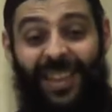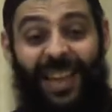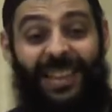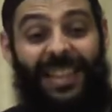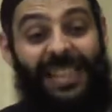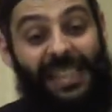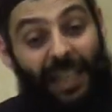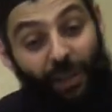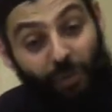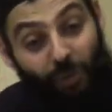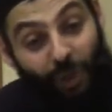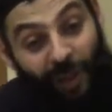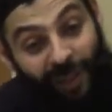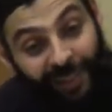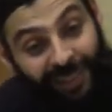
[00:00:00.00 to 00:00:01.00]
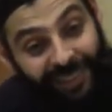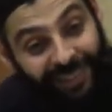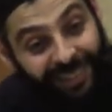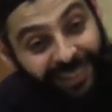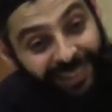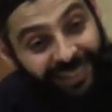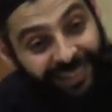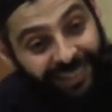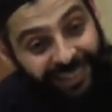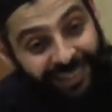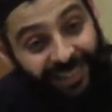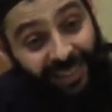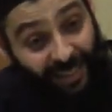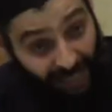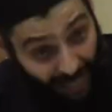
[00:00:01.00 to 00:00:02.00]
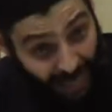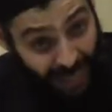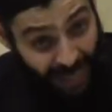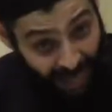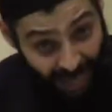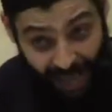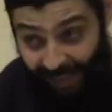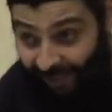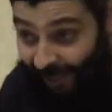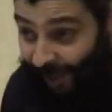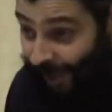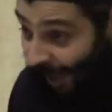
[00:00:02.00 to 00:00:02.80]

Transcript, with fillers: That is iffah. They had